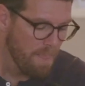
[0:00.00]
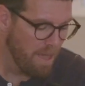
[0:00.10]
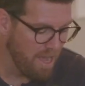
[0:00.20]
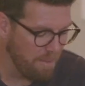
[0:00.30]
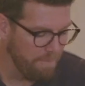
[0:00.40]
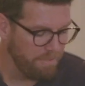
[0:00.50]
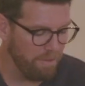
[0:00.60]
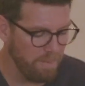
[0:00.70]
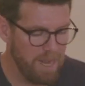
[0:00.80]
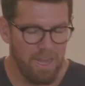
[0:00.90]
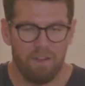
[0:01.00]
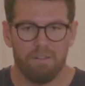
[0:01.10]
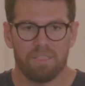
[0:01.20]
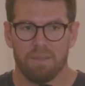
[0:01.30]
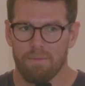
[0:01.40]
From here,
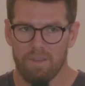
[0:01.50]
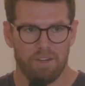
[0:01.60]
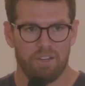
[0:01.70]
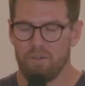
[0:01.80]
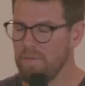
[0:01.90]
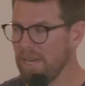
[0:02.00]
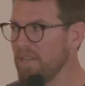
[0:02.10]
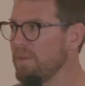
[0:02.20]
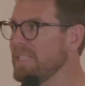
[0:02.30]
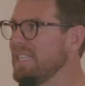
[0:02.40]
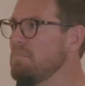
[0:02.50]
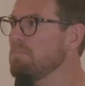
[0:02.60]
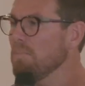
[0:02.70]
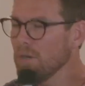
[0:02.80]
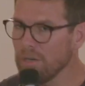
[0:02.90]
we see
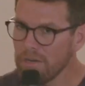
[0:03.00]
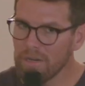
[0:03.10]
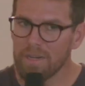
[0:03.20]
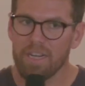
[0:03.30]
murder